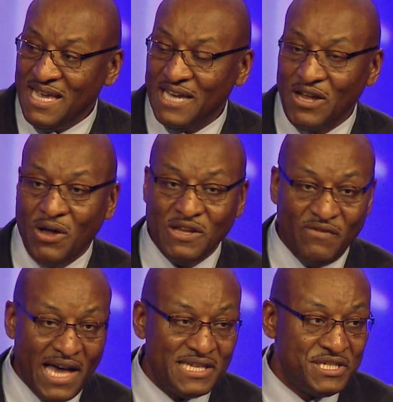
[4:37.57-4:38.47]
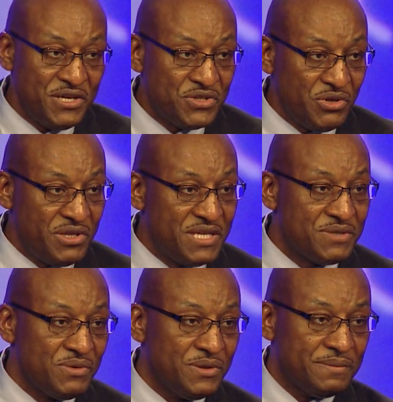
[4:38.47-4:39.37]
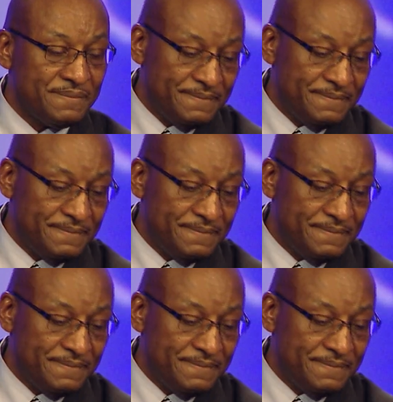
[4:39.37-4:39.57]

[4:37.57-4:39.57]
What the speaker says: and all the volunteers who are in this room.